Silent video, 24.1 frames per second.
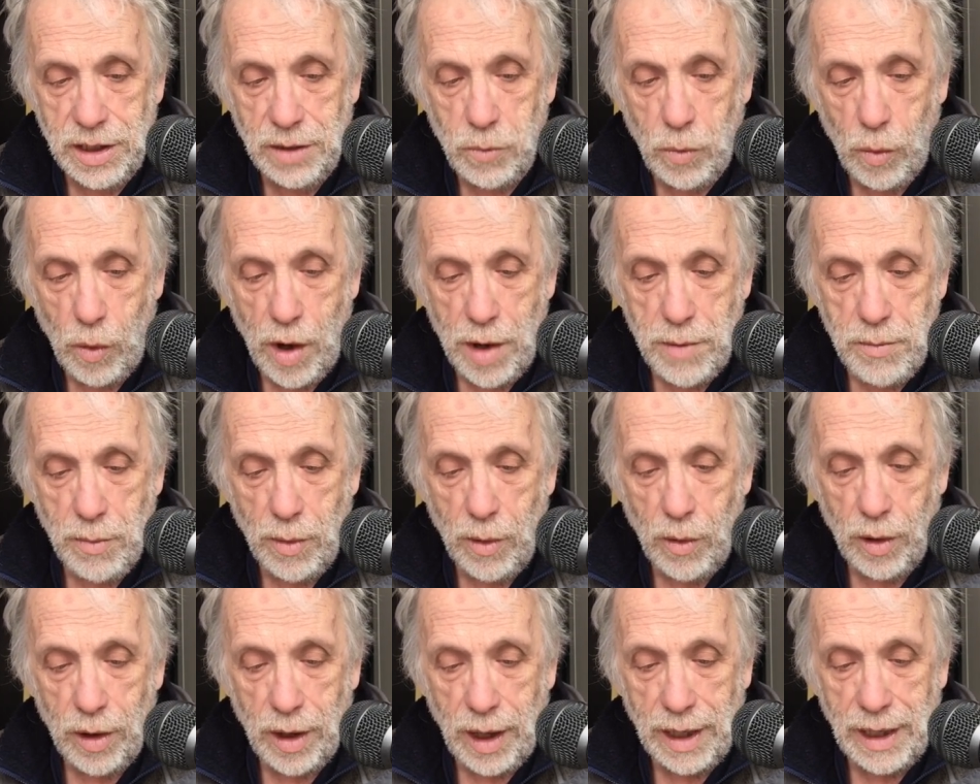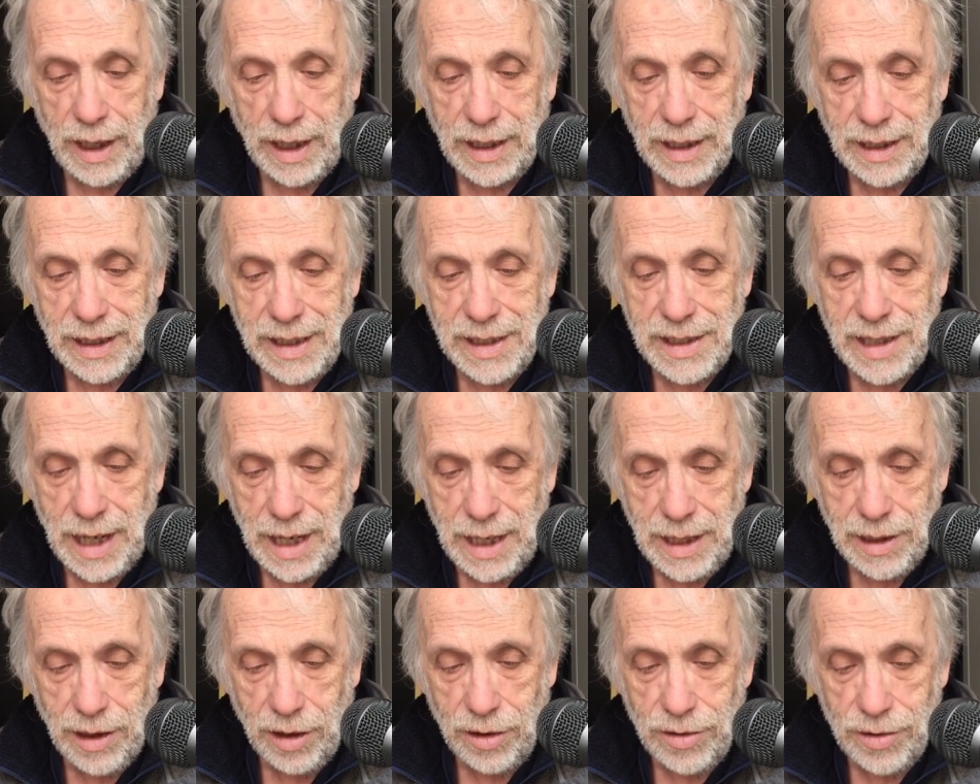I get 3 spades,
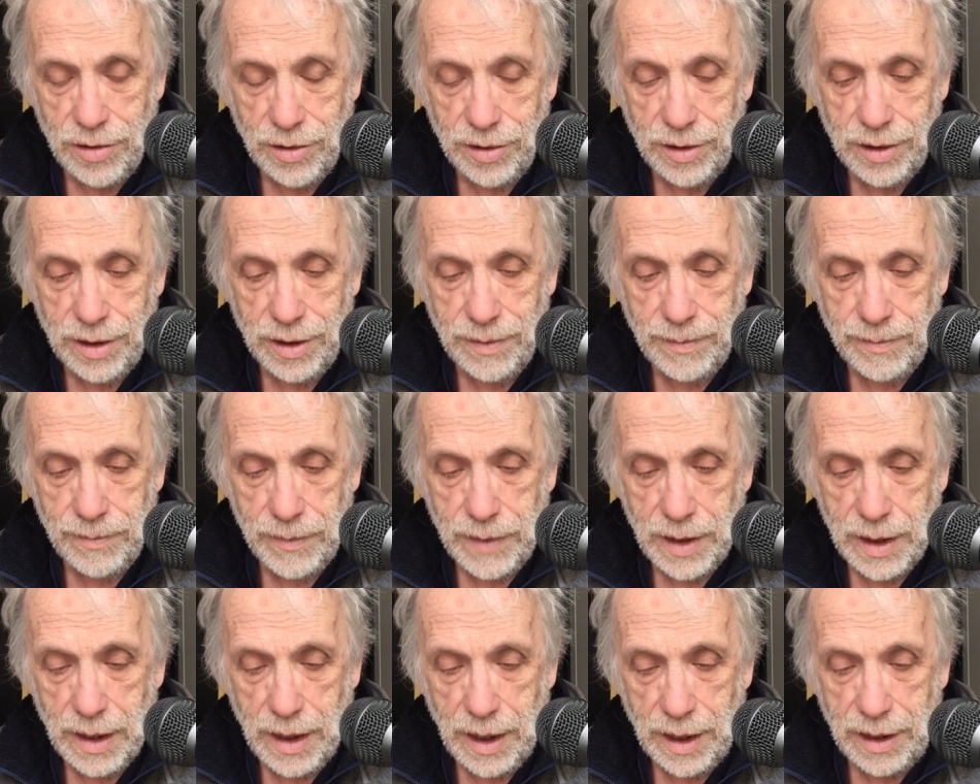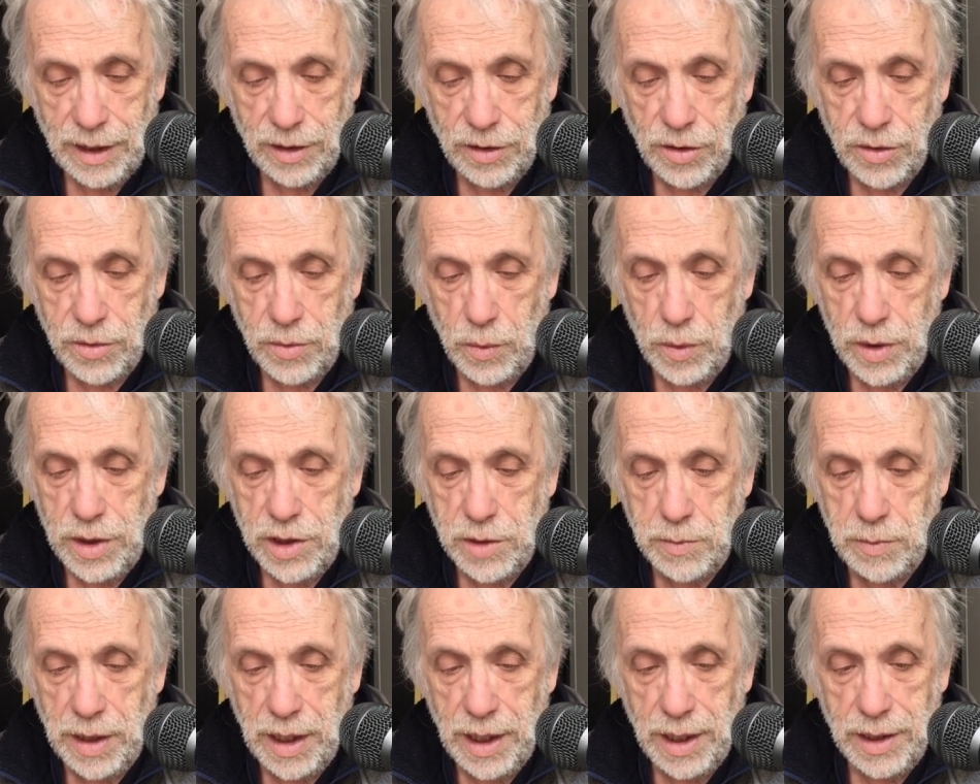and I'm hoping for something in
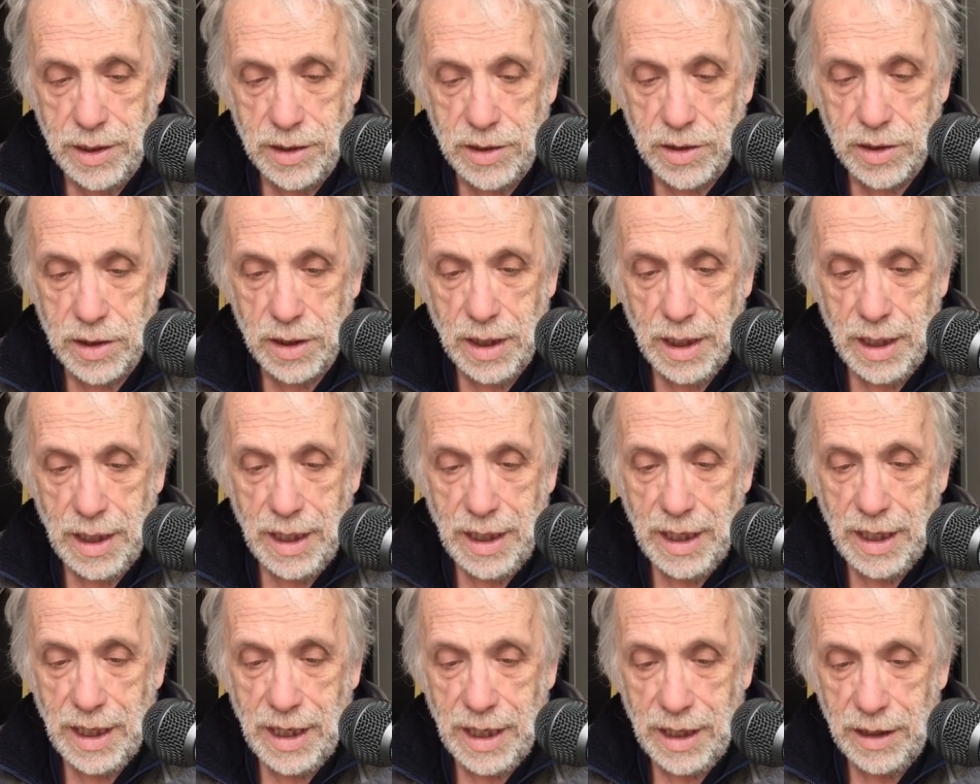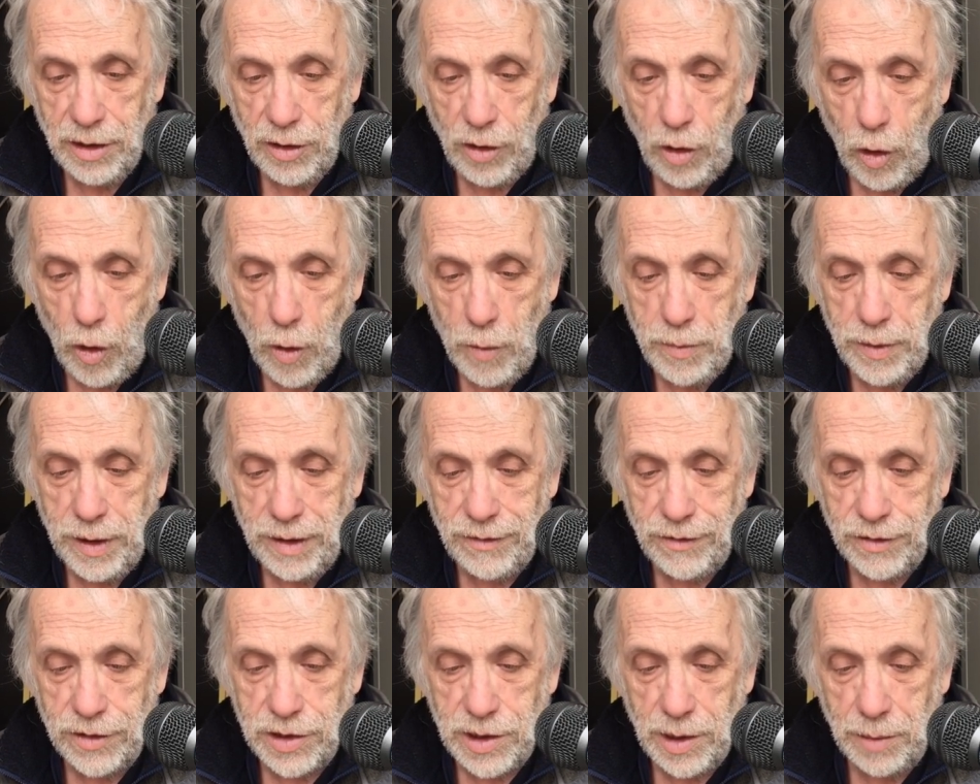my partner's hand. So
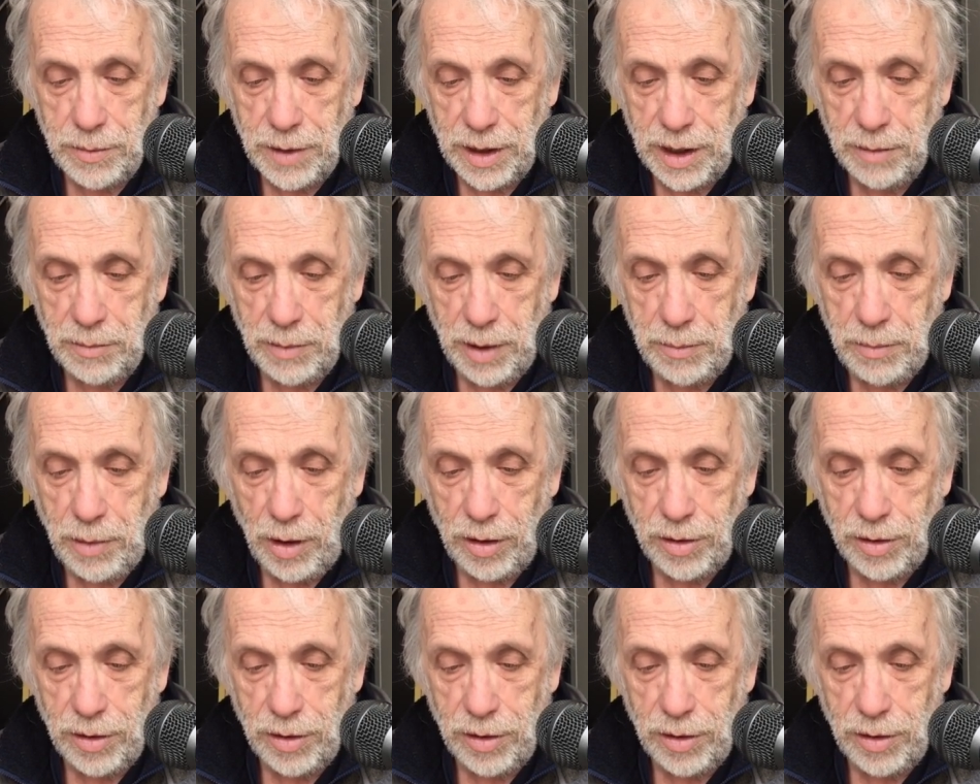what do I lead?